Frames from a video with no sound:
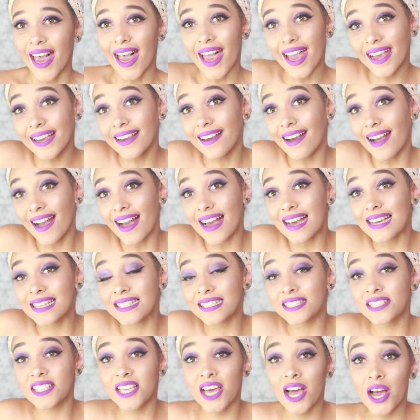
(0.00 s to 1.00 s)
Hey
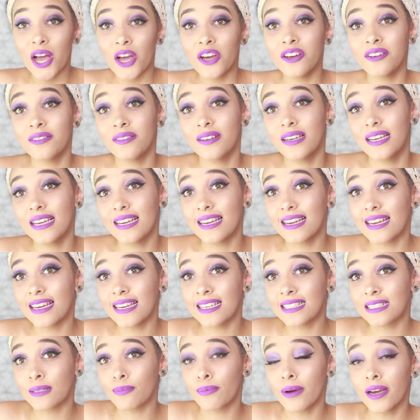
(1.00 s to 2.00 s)
guys, so
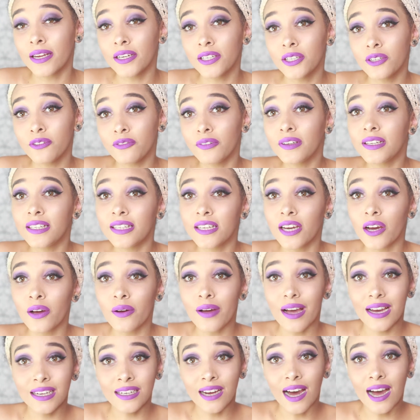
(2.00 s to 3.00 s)
it's a brand new video
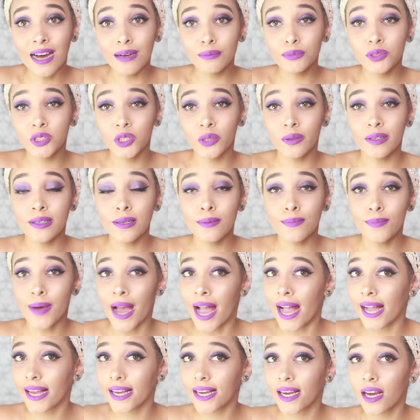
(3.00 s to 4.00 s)
and I'm doing
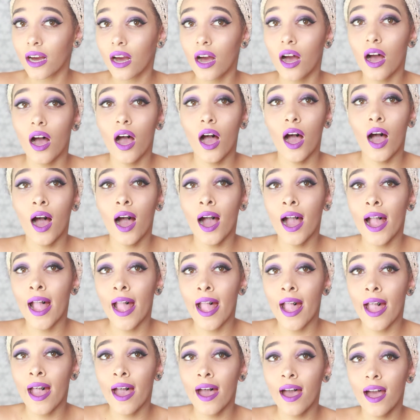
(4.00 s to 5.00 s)
MAC.
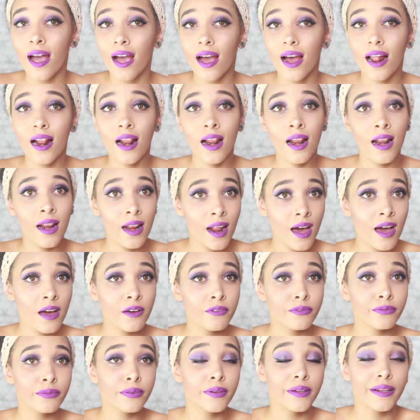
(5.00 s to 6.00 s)
I
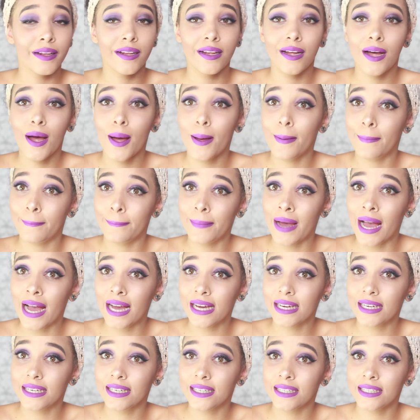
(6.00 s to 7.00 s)
love
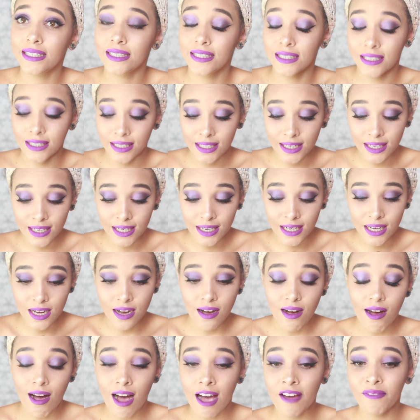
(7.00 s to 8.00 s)
MAC.
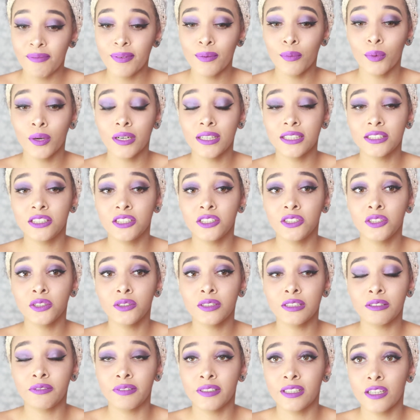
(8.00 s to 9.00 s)
I've been wanting to do
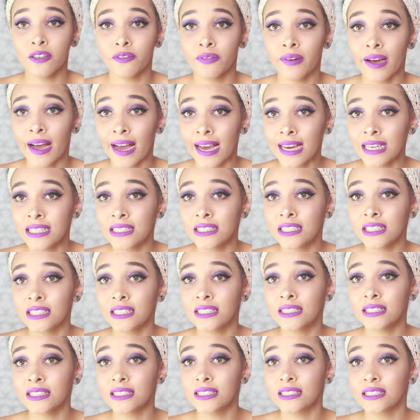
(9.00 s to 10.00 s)
this video for
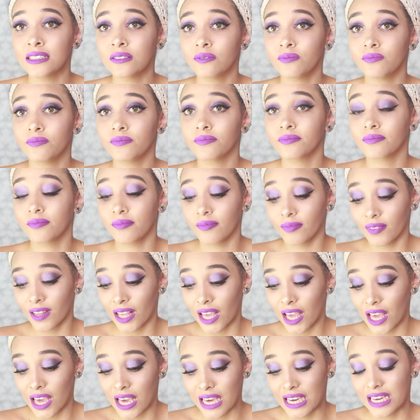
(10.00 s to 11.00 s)
ages.
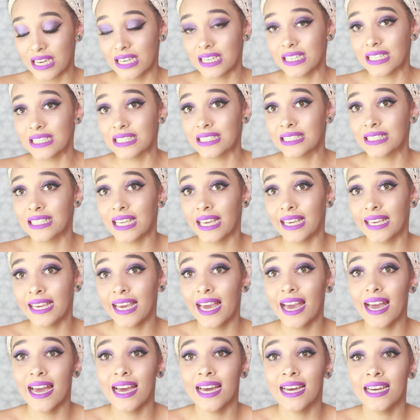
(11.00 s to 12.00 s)
So
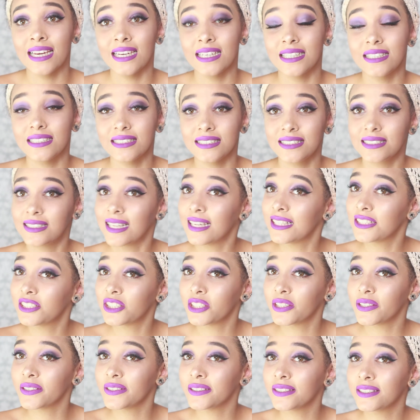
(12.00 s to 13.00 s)
yeah, stay
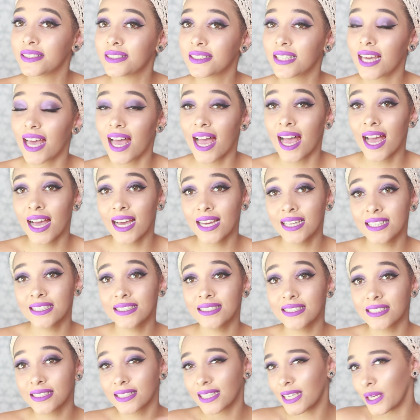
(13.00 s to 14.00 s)
tuned
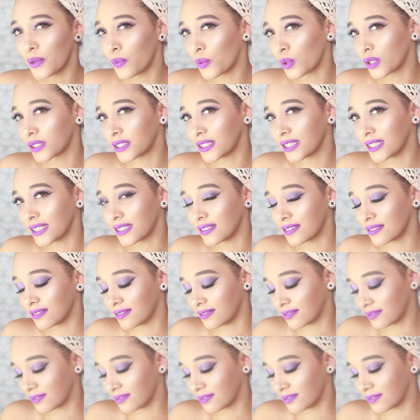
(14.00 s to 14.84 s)
and keep watching.